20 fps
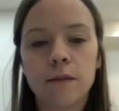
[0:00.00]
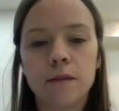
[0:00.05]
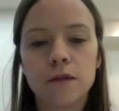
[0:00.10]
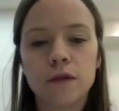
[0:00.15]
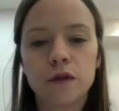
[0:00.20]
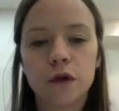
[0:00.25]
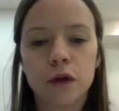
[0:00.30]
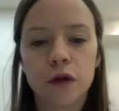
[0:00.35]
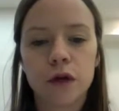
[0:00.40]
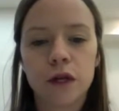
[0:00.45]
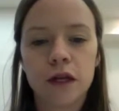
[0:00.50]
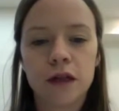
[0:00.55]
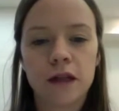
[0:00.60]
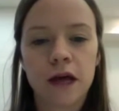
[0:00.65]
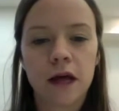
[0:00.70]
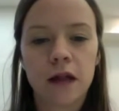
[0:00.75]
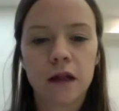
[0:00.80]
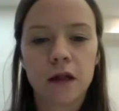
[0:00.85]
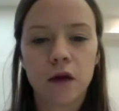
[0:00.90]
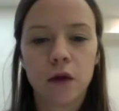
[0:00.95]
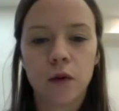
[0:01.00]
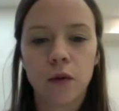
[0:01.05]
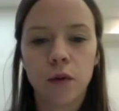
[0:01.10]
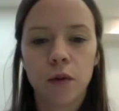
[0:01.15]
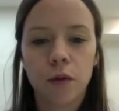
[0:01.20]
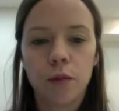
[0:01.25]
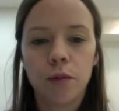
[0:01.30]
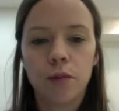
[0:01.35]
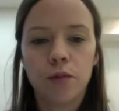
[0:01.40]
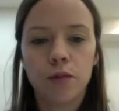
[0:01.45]
So you need that little
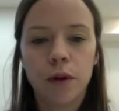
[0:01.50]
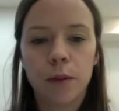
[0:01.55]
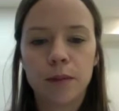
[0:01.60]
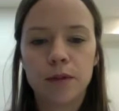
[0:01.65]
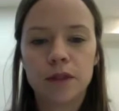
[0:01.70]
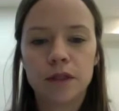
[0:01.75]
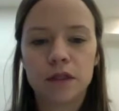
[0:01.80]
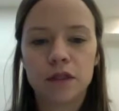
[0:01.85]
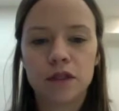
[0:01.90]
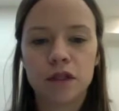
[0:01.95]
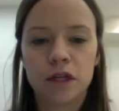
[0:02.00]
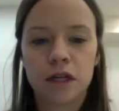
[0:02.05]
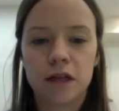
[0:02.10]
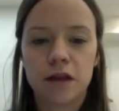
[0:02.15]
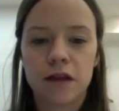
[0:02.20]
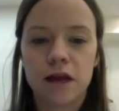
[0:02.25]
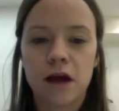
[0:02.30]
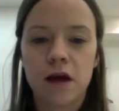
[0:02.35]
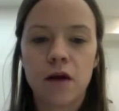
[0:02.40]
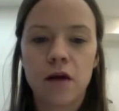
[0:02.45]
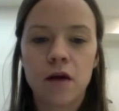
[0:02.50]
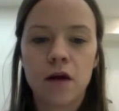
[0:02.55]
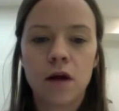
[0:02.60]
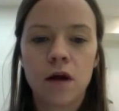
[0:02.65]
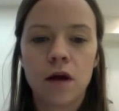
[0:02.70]
preposition in there.